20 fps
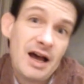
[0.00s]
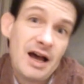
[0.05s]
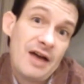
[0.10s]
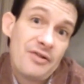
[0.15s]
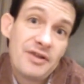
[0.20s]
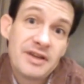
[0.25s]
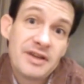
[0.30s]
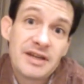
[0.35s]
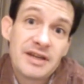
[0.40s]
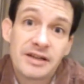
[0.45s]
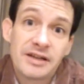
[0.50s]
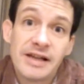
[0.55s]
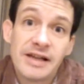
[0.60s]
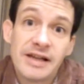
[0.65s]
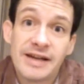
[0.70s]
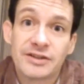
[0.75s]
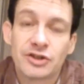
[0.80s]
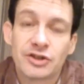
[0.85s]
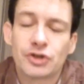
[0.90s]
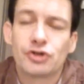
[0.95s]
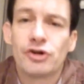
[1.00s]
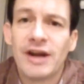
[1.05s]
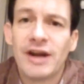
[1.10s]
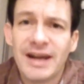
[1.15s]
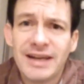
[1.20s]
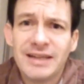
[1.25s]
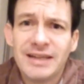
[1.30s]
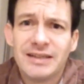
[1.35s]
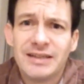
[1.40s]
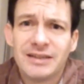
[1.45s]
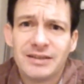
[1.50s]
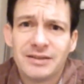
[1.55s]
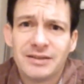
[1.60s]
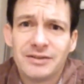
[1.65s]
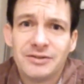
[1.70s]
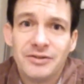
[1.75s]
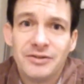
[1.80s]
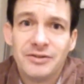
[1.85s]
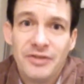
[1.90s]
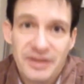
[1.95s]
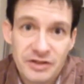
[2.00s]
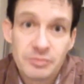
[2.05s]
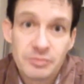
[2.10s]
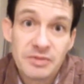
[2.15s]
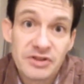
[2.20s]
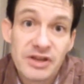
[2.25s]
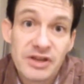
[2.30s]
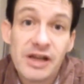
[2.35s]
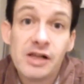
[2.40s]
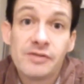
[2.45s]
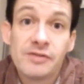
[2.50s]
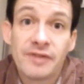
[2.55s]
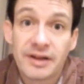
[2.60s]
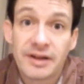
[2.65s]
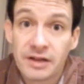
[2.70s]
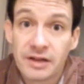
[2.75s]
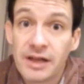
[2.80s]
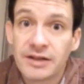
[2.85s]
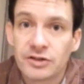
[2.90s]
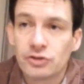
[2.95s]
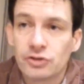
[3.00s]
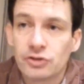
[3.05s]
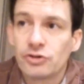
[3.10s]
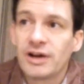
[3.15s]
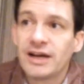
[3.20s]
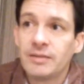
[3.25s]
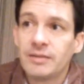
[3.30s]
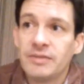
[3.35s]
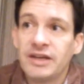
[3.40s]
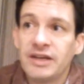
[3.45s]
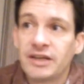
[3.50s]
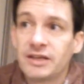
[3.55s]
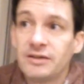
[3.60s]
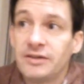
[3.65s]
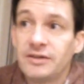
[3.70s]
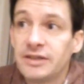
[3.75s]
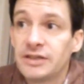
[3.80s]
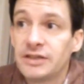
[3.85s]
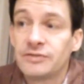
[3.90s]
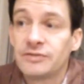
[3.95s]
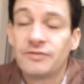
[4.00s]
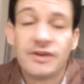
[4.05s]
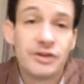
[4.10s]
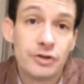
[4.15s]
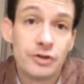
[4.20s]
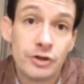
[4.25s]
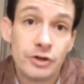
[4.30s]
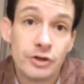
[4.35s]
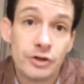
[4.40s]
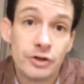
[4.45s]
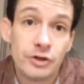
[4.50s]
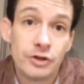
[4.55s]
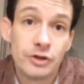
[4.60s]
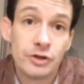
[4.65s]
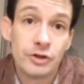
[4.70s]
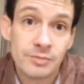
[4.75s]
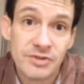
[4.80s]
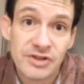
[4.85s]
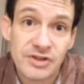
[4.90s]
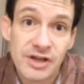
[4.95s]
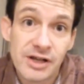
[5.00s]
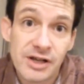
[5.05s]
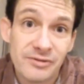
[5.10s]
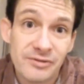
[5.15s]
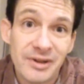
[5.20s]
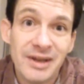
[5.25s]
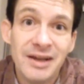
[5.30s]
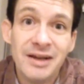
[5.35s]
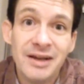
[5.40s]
I think I'd like to try this myself. I'd like to try making these videos myself."